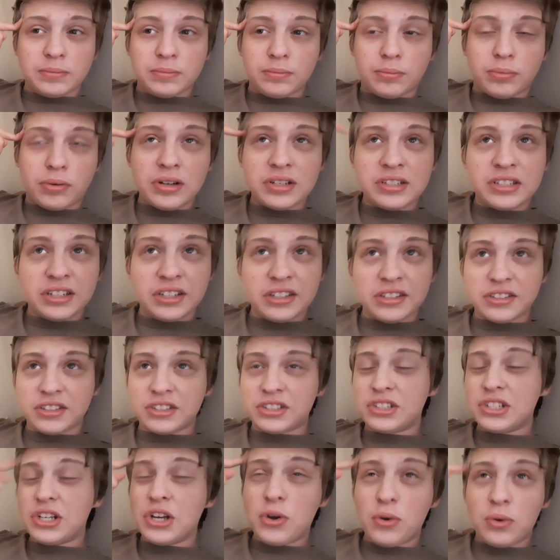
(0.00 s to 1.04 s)
President
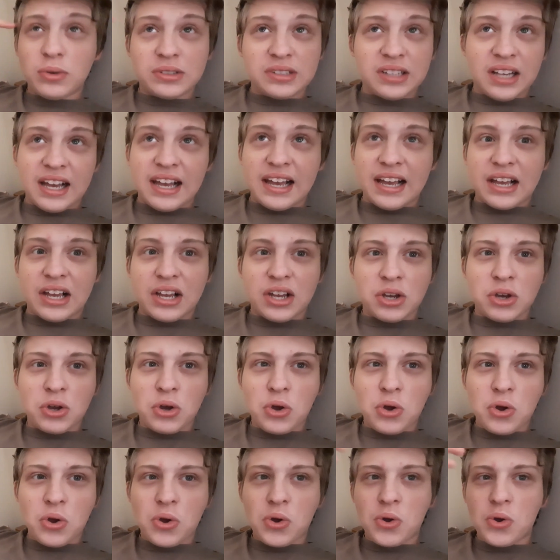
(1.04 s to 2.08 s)
Snow is like,
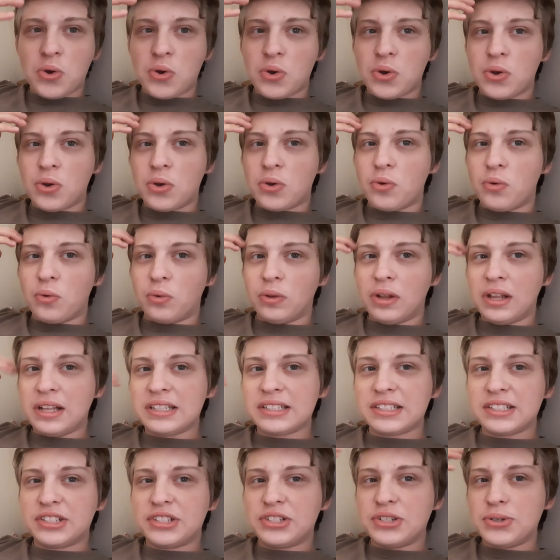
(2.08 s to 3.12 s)

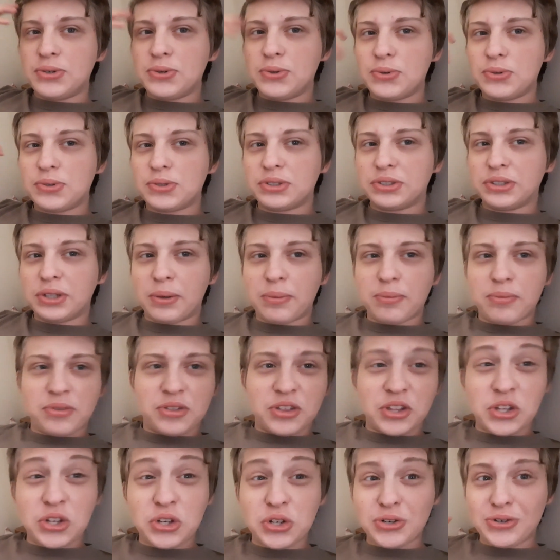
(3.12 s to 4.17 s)
let's do
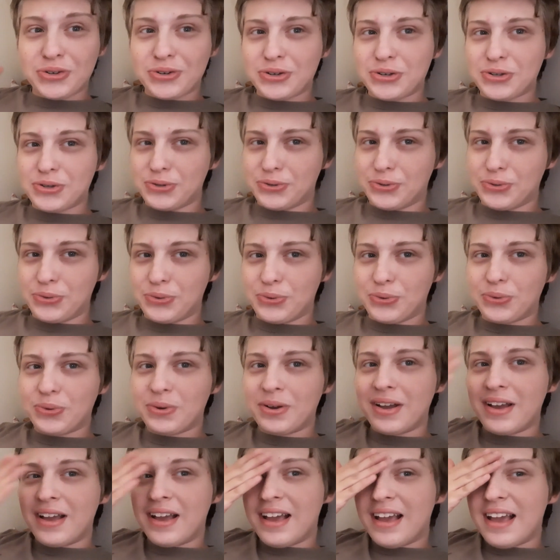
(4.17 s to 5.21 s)
something new.
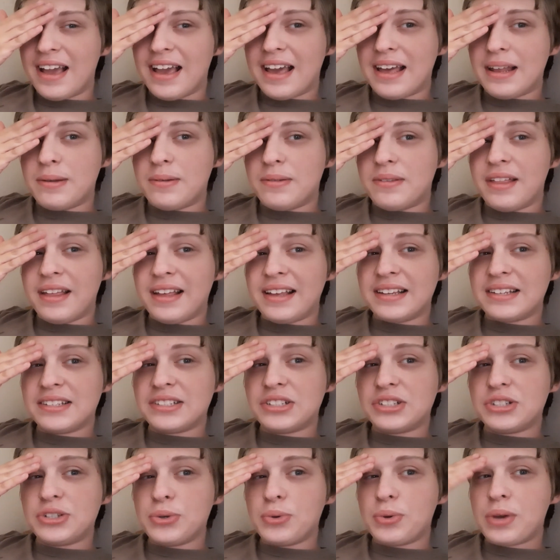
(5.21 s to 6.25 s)
And thanks to